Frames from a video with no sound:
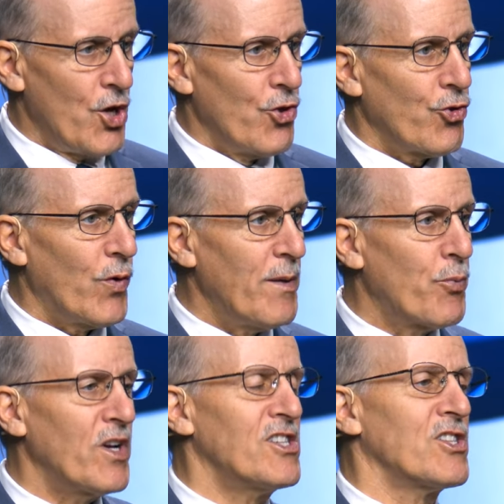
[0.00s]
So he
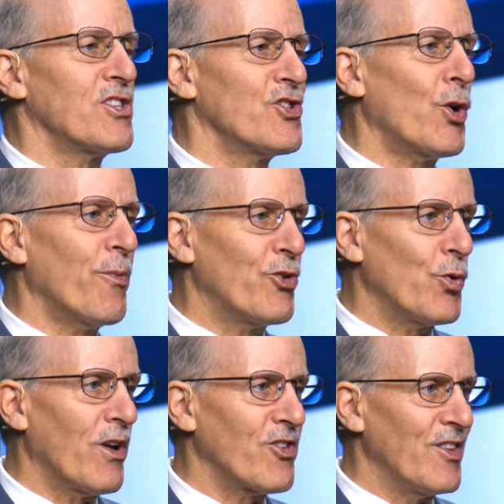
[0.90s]
preaches a sermon
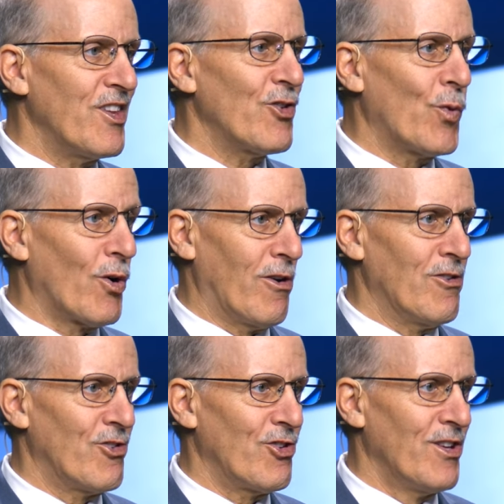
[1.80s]
to us in these
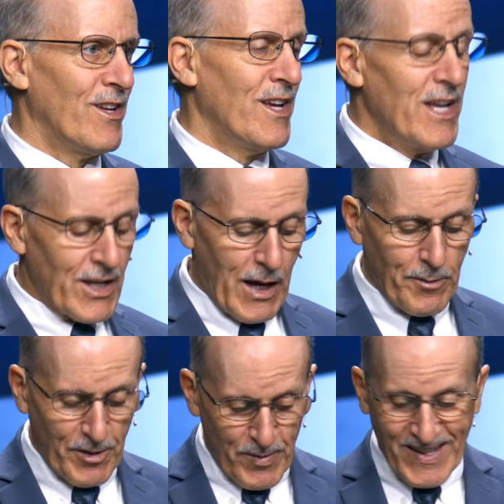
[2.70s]
words. Now I'm
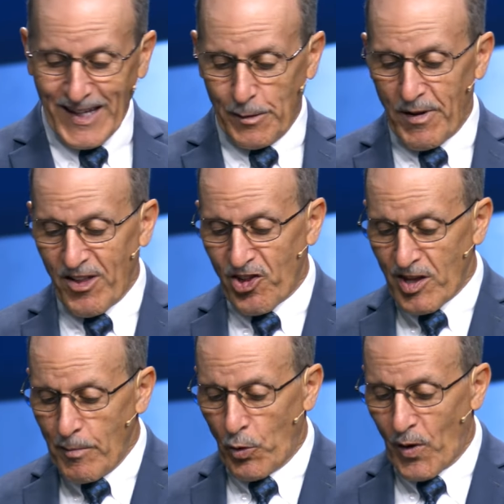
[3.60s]
going to begin by
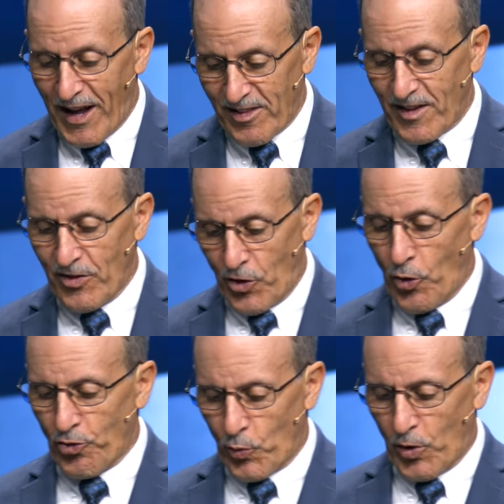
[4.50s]
summarizing
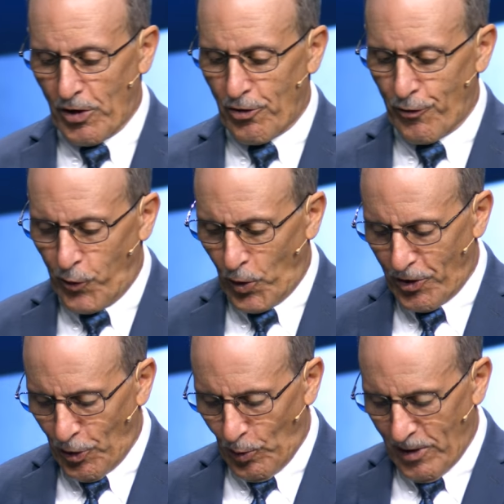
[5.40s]
those words for
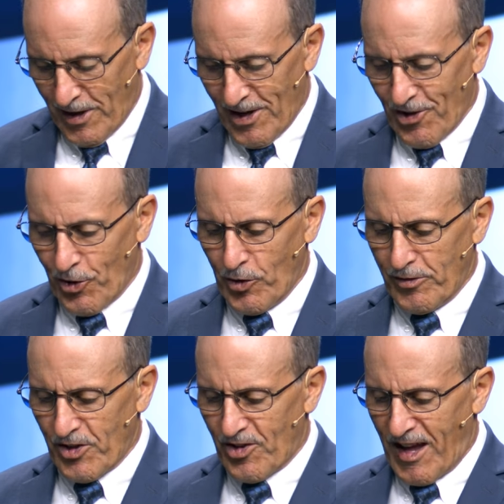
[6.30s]
you so you
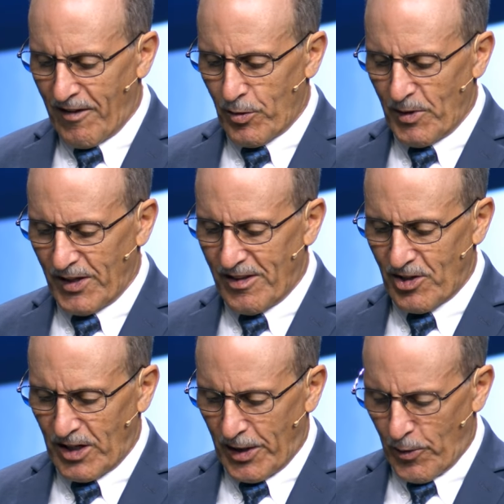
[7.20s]
just have them at
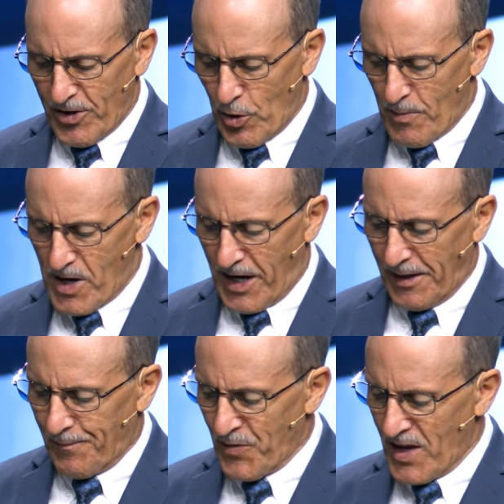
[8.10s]
least clear in your
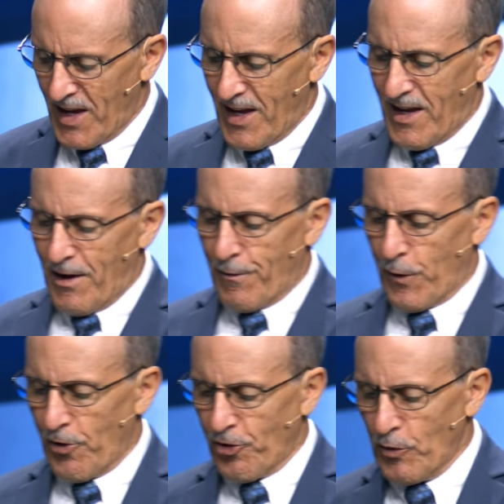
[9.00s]
mind.
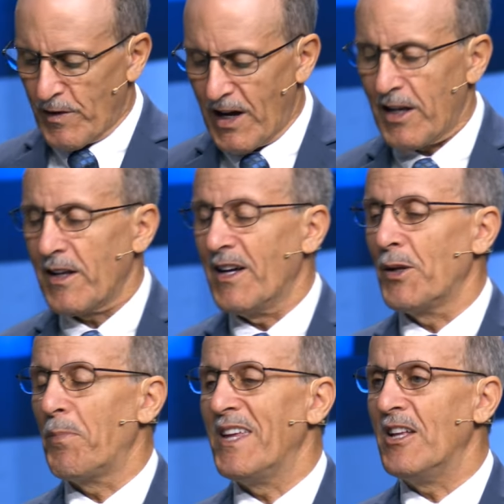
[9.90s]
First, you've got an
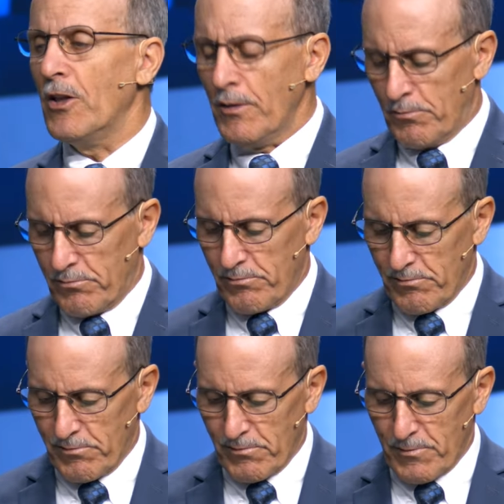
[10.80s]
appeal
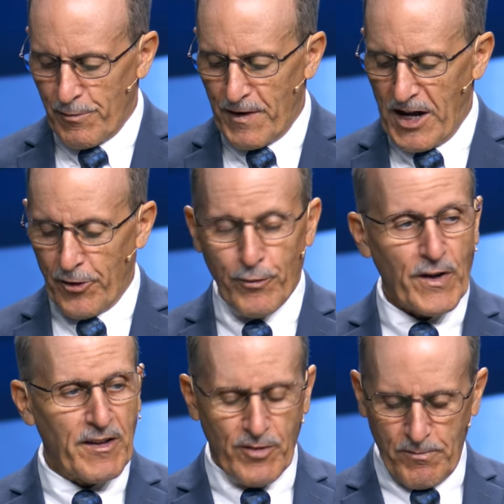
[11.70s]
Father,
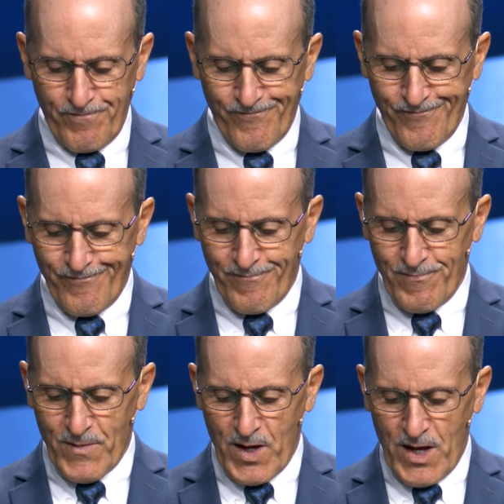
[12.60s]
forgive them.
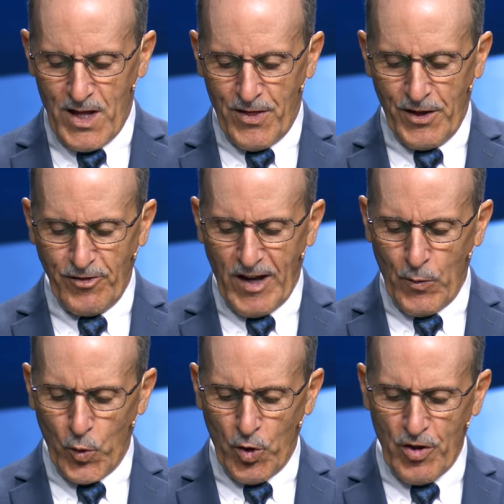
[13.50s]
Then you've got
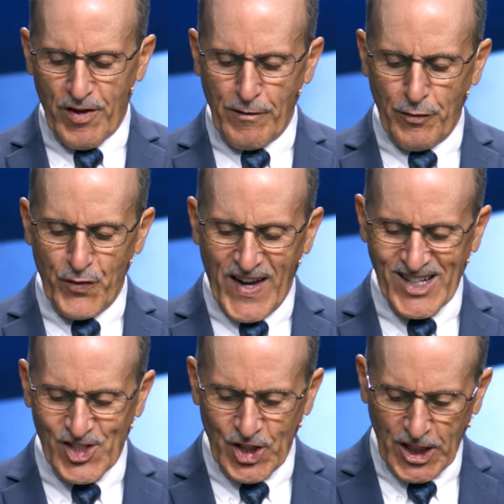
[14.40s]
words of
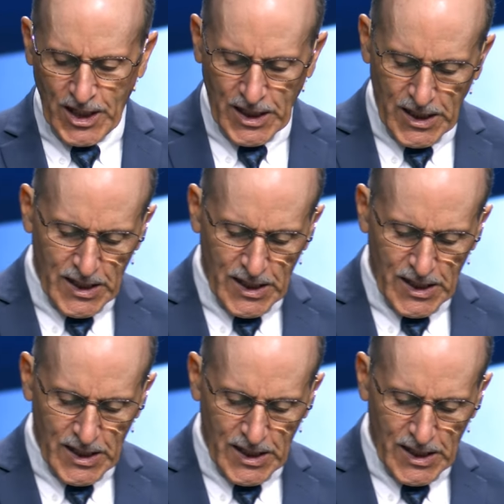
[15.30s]
affection.